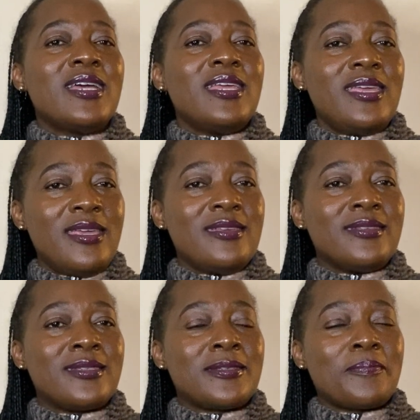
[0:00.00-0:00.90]

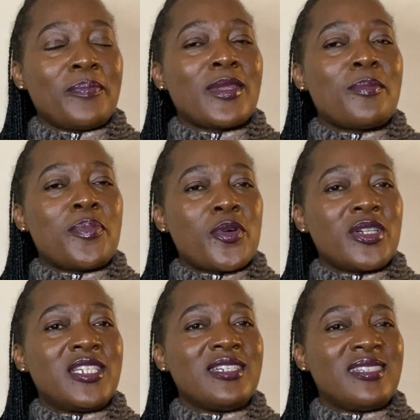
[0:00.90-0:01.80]
is
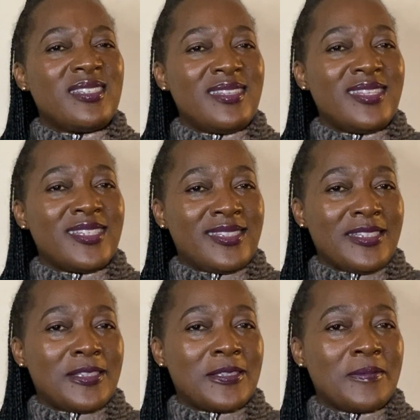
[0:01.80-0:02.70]
protein
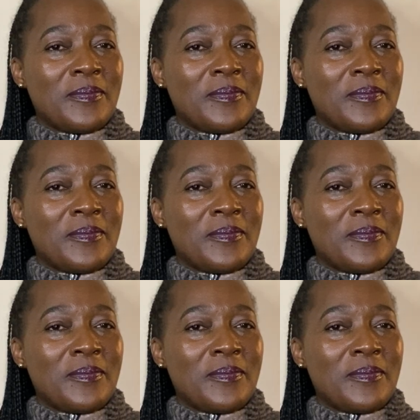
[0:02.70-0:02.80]
synthesis.